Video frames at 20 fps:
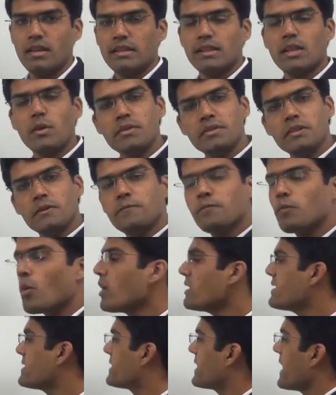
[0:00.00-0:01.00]
Now in the
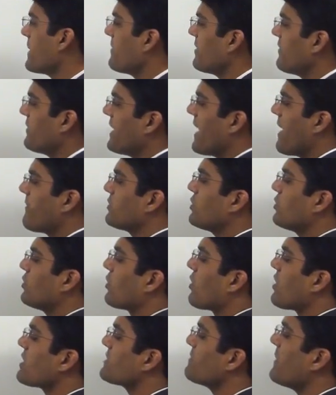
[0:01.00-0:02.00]
fourth step, we have to
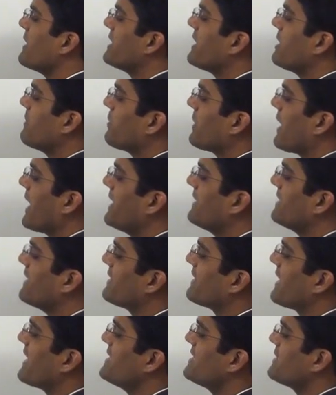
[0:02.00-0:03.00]
cross multiply the
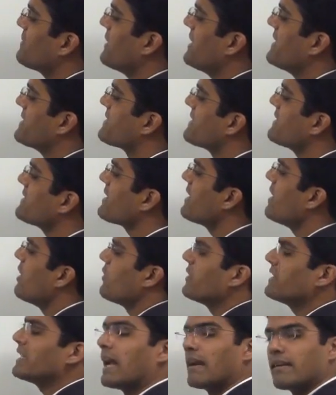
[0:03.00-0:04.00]
tens places
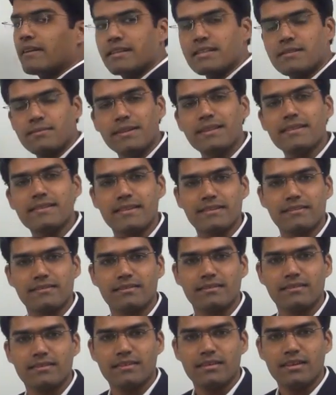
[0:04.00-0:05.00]
with hundreds places.
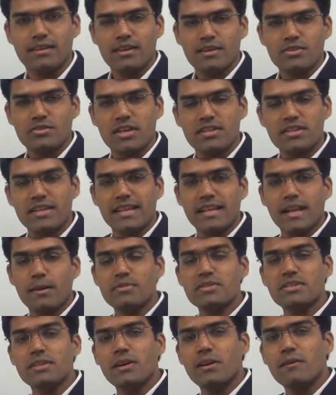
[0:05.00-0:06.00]
So as you can
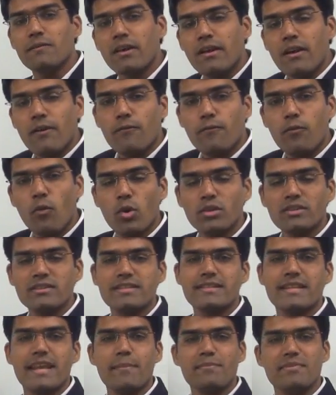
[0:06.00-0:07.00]
observe, fourth
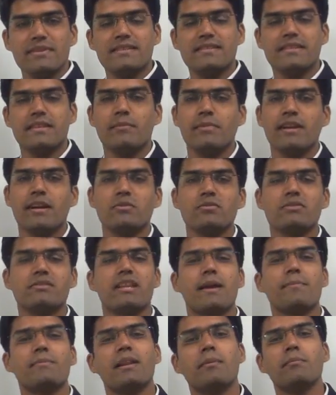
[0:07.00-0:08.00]
step is similar to
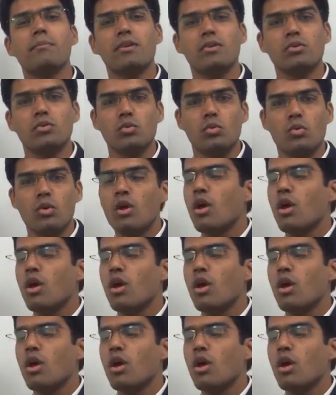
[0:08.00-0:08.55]
step number 2.